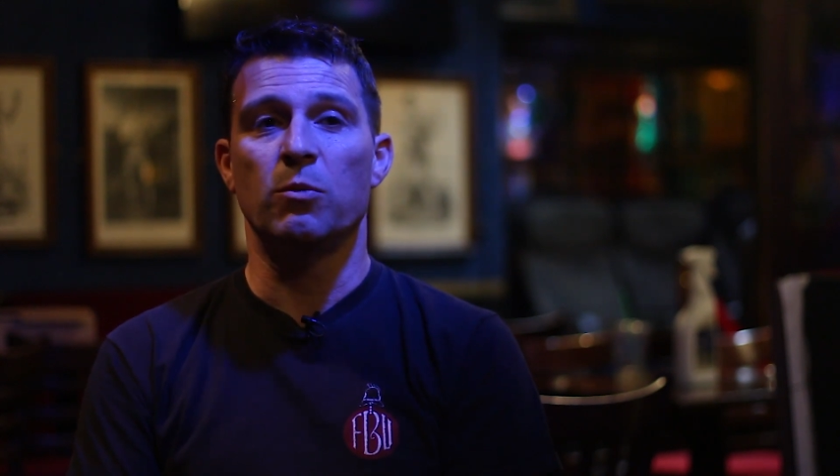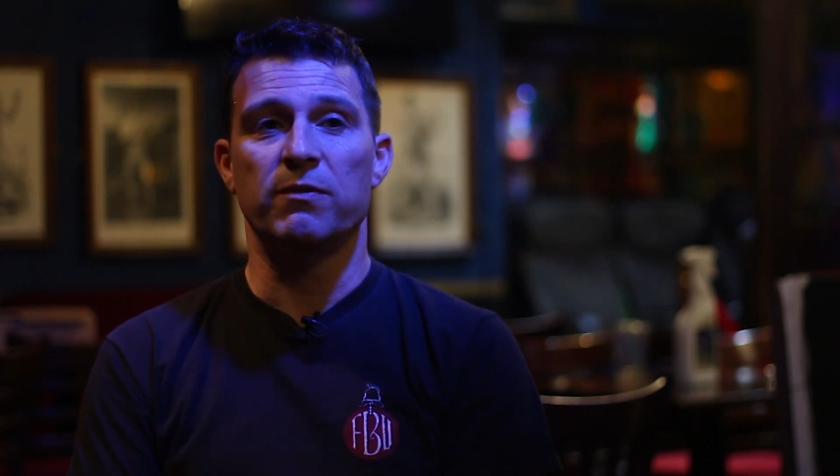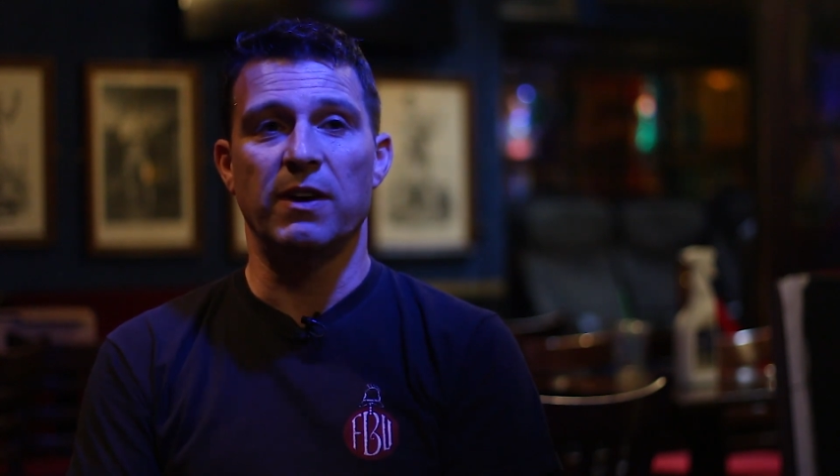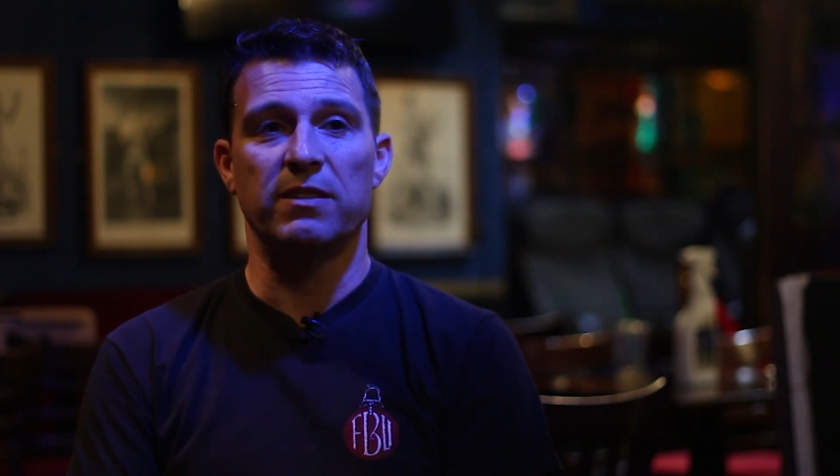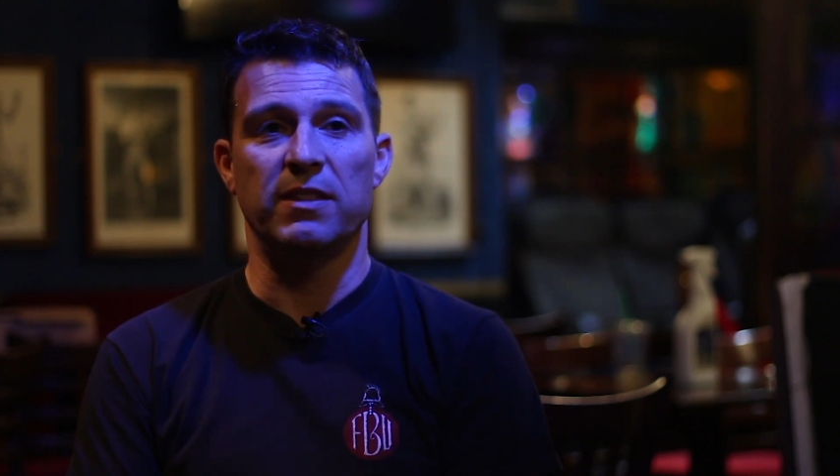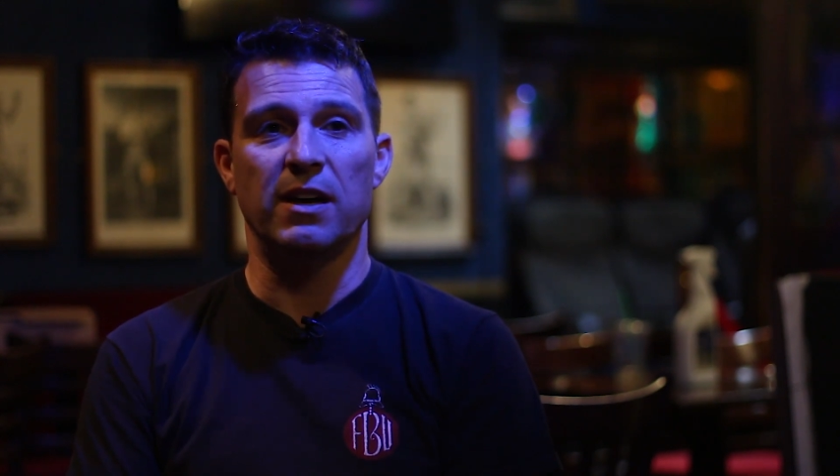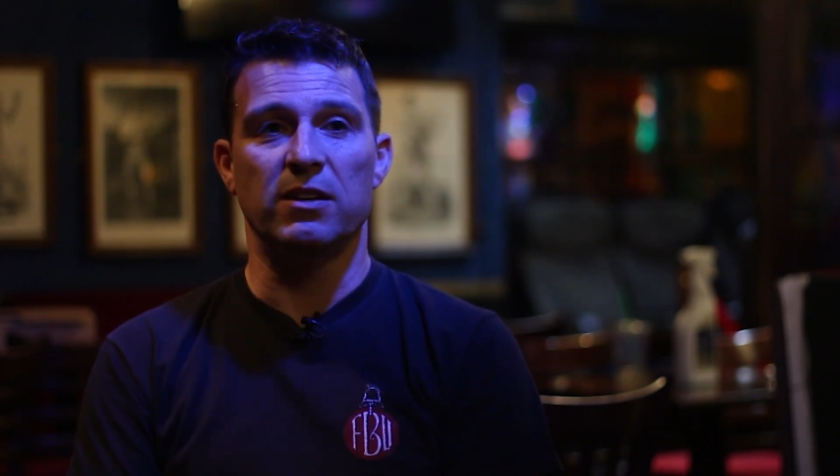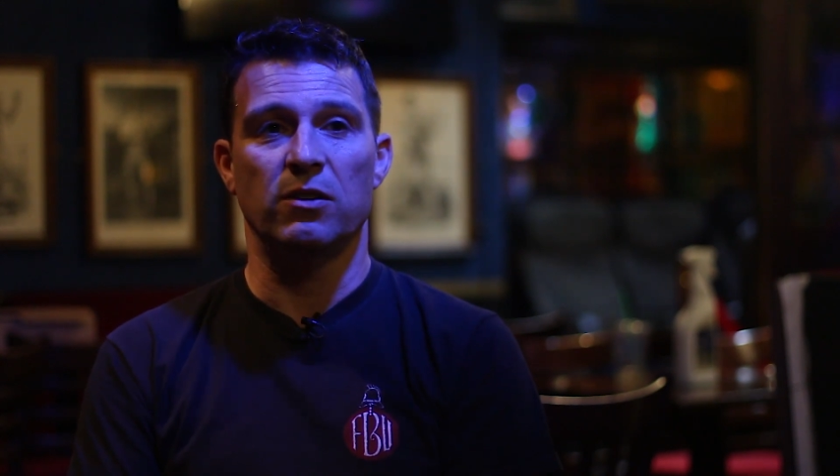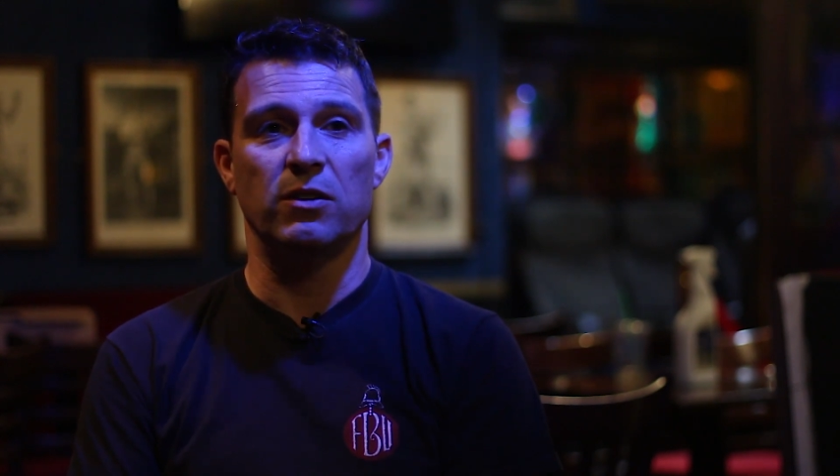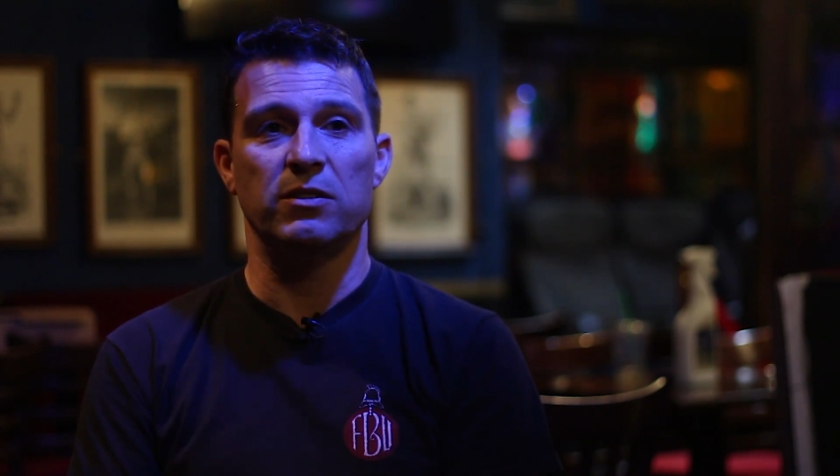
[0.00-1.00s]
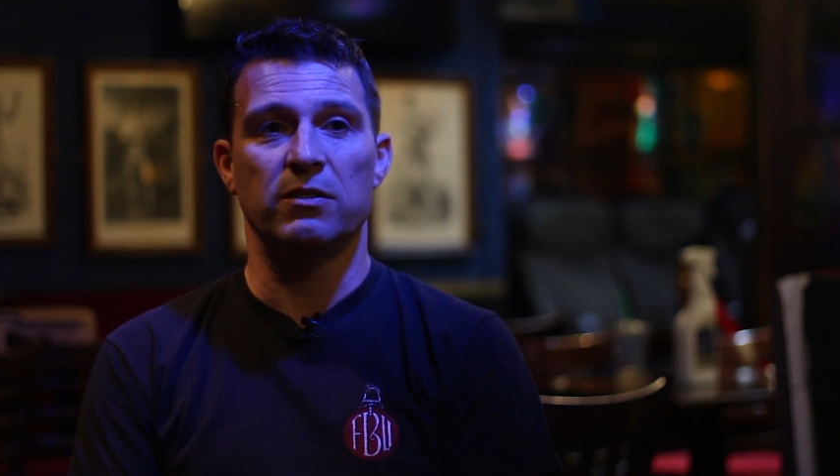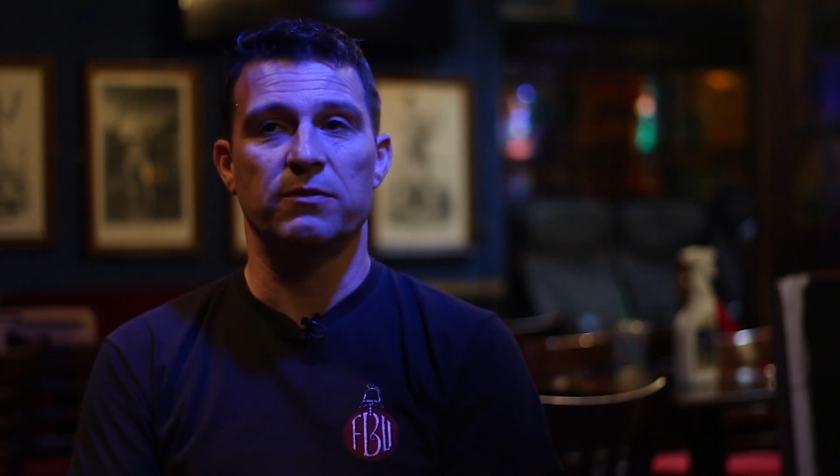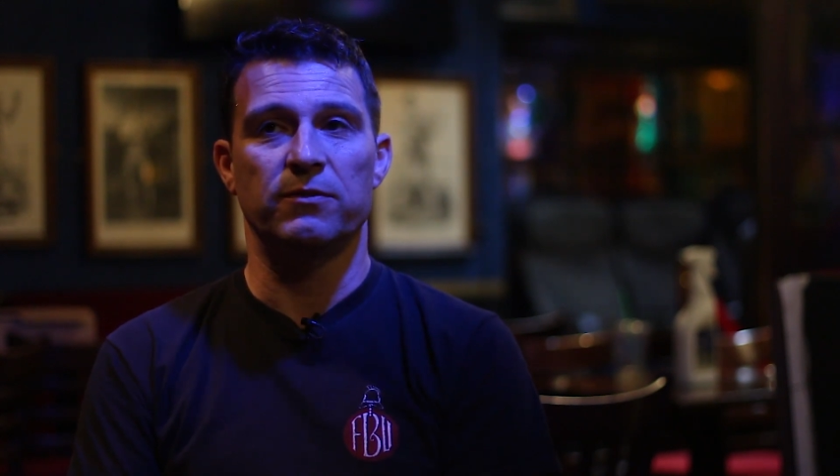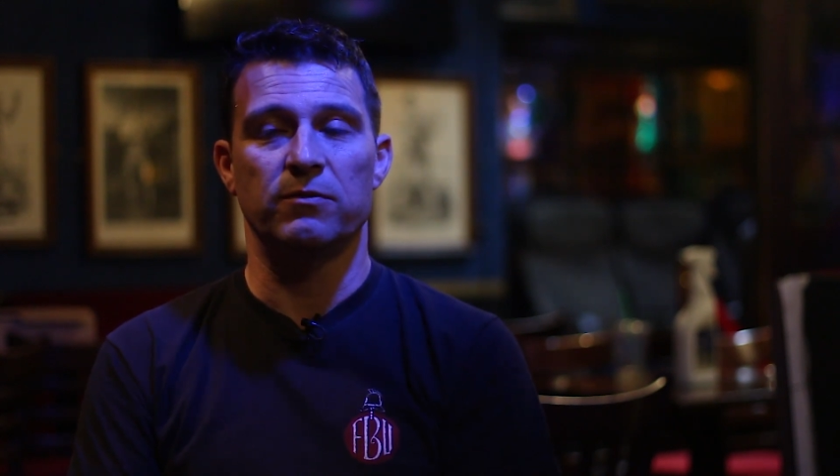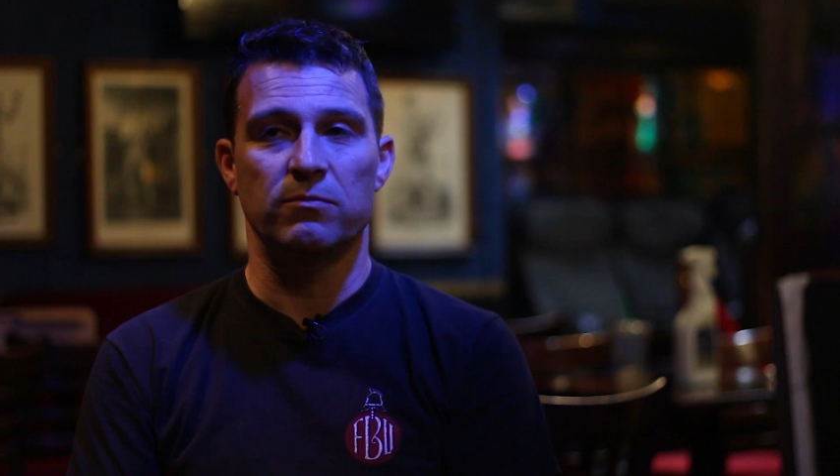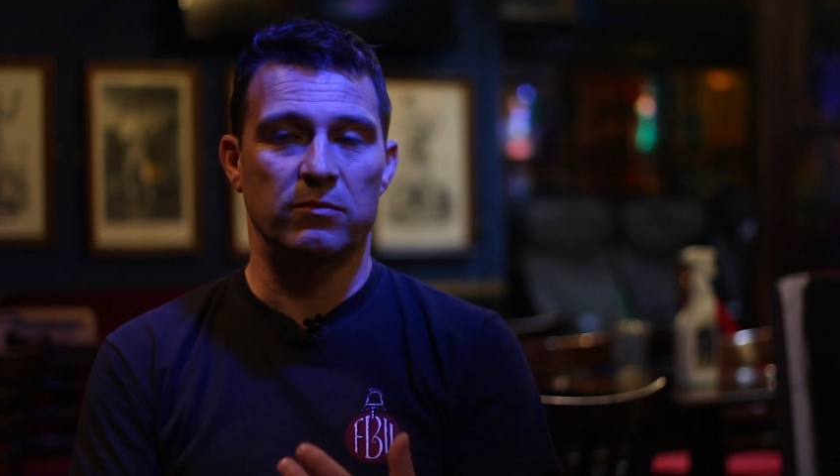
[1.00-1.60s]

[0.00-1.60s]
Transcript: we've had that kind of